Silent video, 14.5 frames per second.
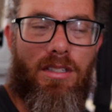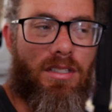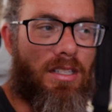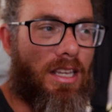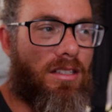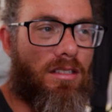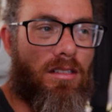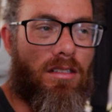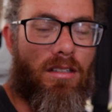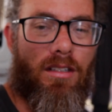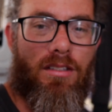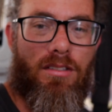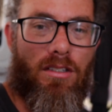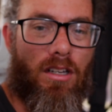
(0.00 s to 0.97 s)
the scenes a lot
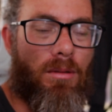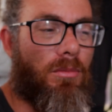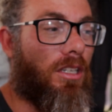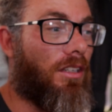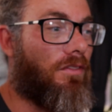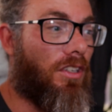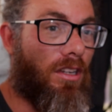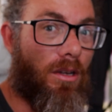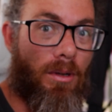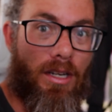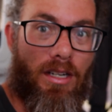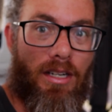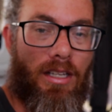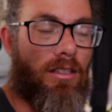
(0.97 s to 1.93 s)
of the time, like video
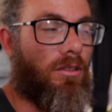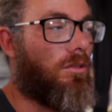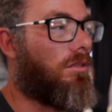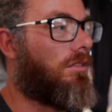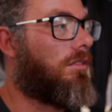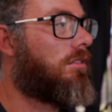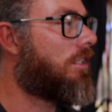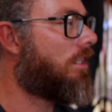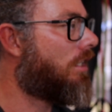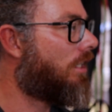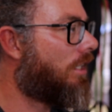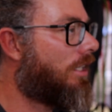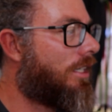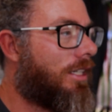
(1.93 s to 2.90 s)
editing or,
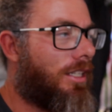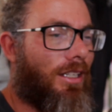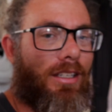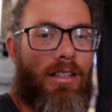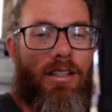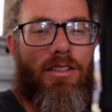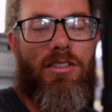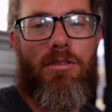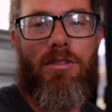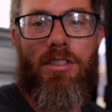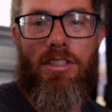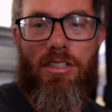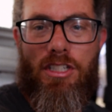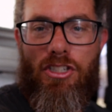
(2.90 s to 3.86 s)
you know, doing
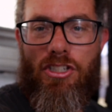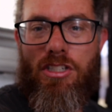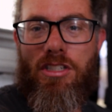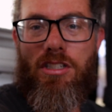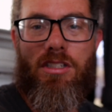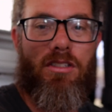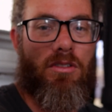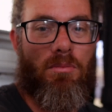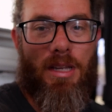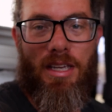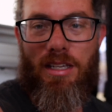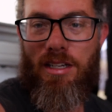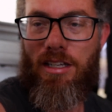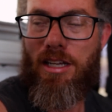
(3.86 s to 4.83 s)
the dishes or
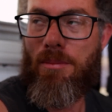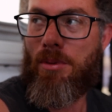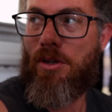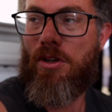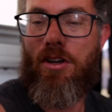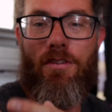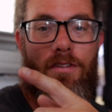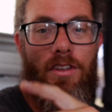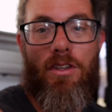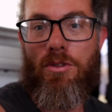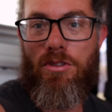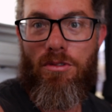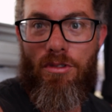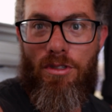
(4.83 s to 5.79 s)
making a cup of coffee
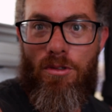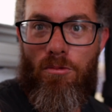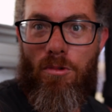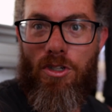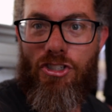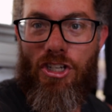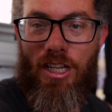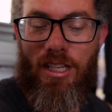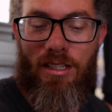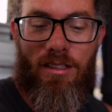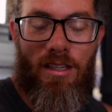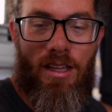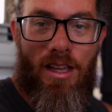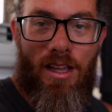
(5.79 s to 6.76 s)
or doing the
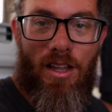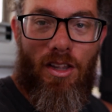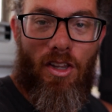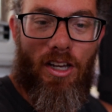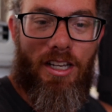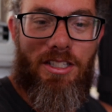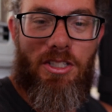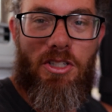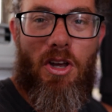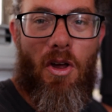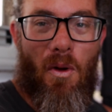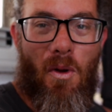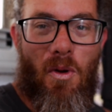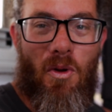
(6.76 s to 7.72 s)
washing. Like, it's
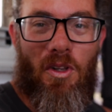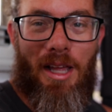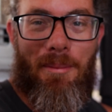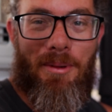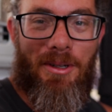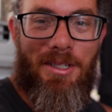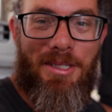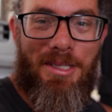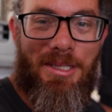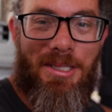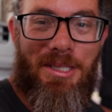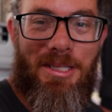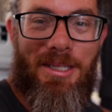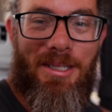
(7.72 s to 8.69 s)
not all
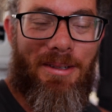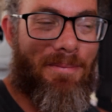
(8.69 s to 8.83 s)
glamorous.